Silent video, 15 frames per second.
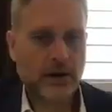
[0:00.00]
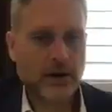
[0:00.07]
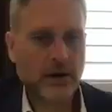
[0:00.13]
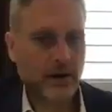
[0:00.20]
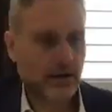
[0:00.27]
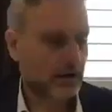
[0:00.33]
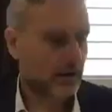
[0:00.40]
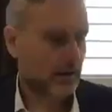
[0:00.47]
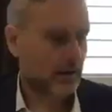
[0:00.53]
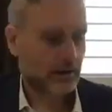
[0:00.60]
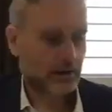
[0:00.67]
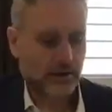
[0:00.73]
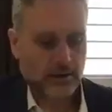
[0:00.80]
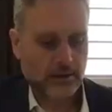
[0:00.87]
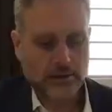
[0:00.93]

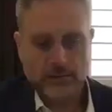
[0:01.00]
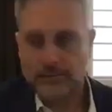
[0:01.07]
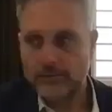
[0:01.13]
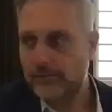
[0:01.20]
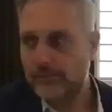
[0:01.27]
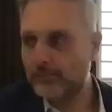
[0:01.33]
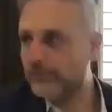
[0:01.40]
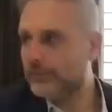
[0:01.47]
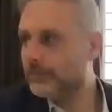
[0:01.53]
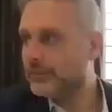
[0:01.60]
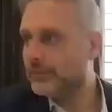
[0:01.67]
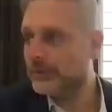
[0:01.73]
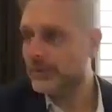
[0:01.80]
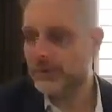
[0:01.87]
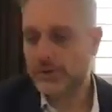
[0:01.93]
The
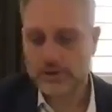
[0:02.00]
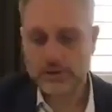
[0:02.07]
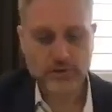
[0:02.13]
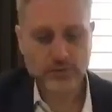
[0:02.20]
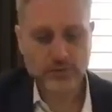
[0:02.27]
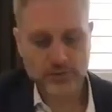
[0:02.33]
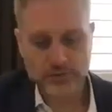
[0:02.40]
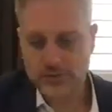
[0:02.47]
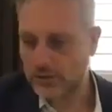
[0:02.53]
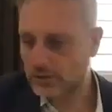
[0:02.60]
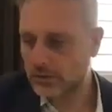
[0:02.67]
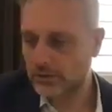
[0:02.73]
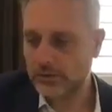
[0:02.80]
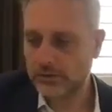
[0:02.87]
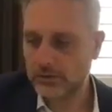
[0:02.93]
art scroll
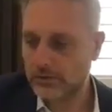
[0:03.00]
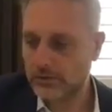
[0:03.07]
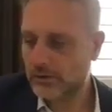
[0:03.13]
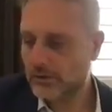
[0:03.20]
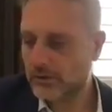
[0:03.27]
Siddur.